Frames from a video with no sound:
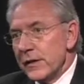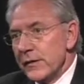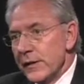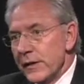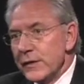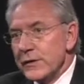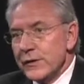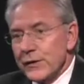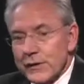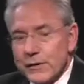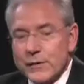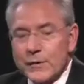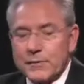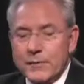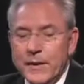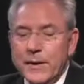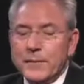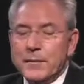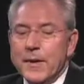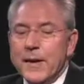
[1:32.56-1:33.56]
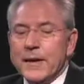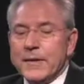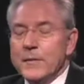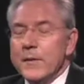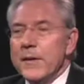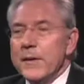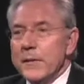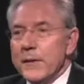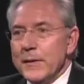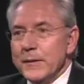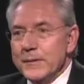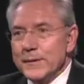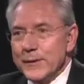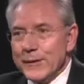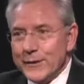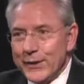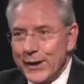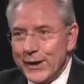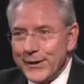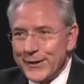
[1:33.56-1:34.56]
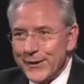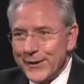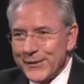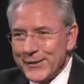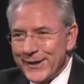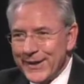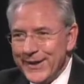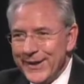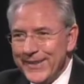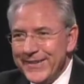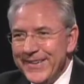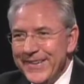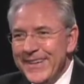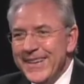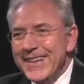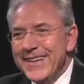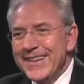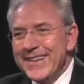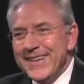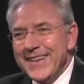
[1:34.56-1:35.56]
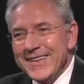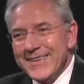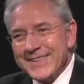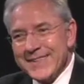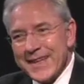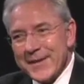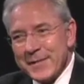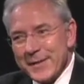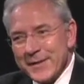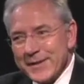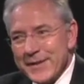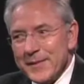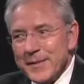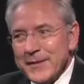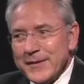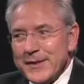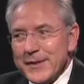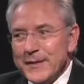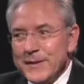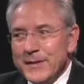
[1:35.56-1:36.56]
had this year, and by the way, when I was here 10 years ago, you had the same exhibit. So